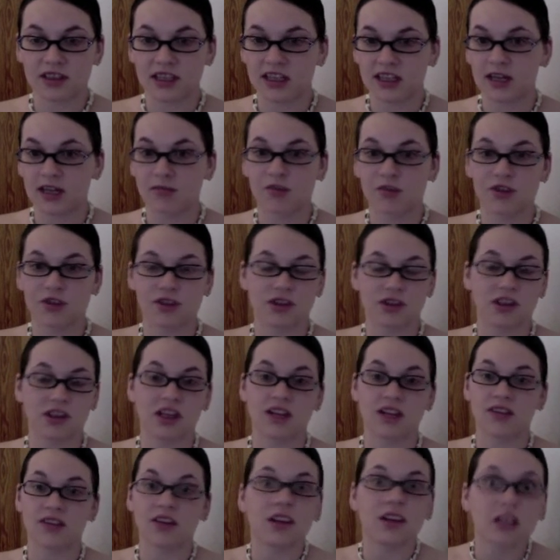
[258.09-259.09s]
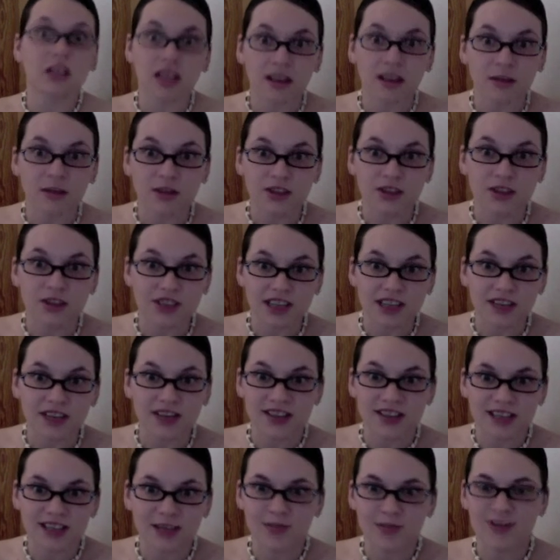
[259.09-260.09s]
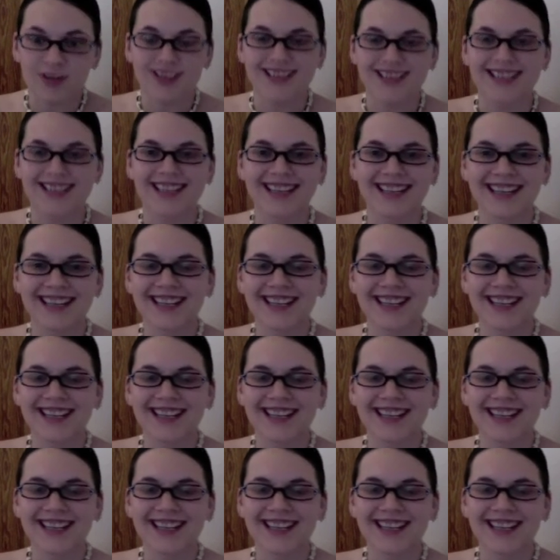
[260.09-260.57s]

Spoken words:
and I'm sure a lot of other languages have exceptions